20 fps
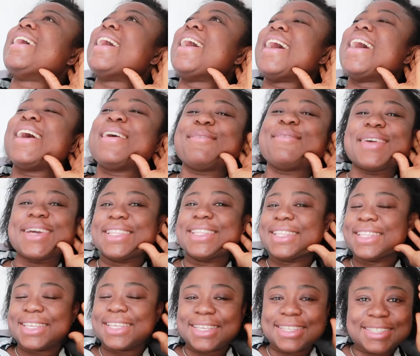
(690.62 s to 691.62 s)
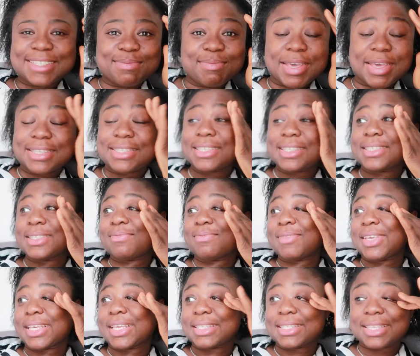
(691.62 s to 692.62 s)
I have my niece messaging
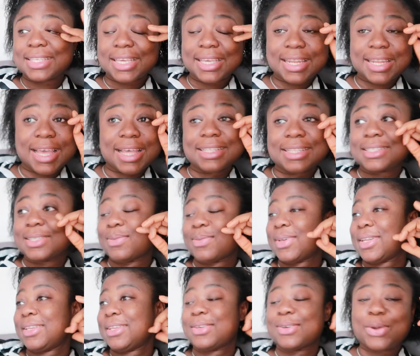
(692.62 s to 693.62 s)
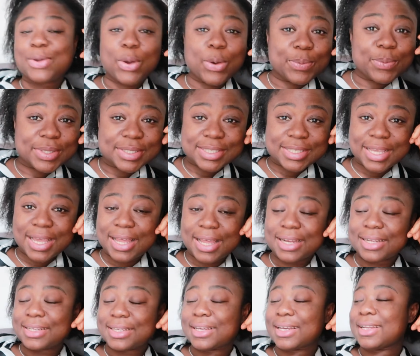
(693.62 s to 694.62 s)
me and saying, Auntie, when are you coming to
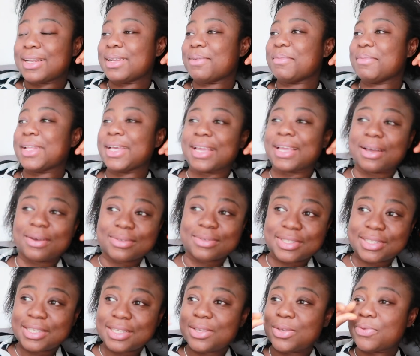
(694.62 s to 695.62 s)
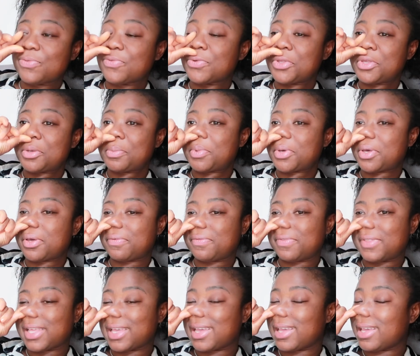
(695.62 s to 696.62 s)
Canada? And I'm like, I'll see you for your
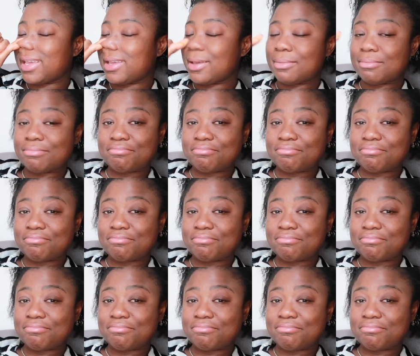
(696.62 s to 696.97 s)
birthday.